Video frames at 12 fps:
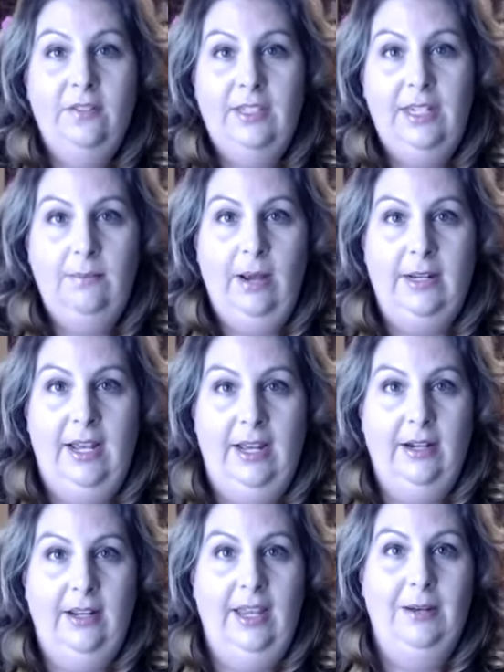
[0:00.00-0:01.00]
have seen my
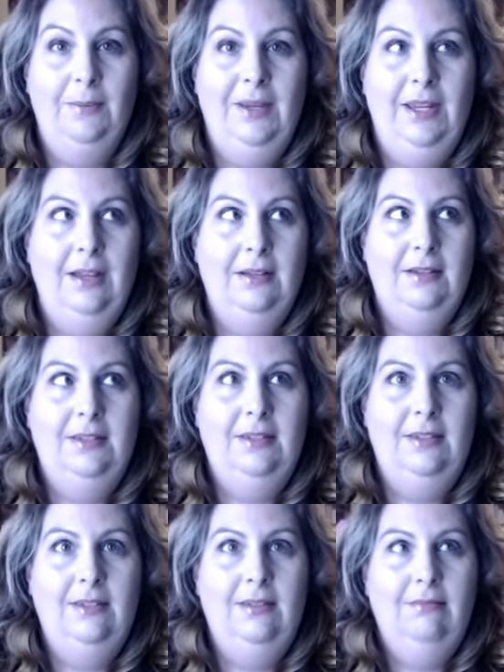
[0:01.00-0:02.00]
dad again
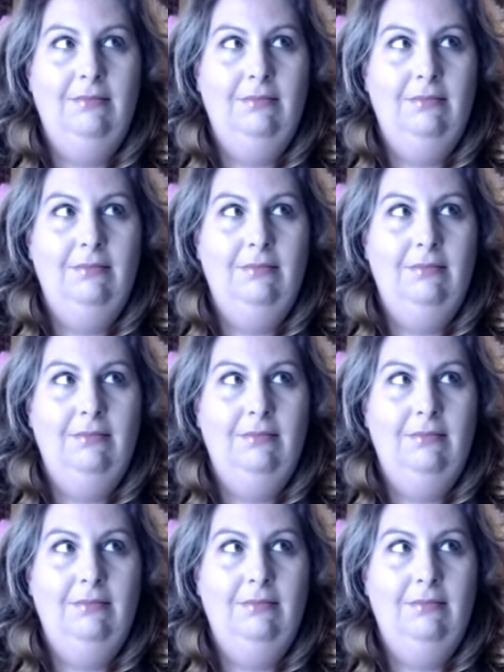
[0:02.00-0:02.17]
because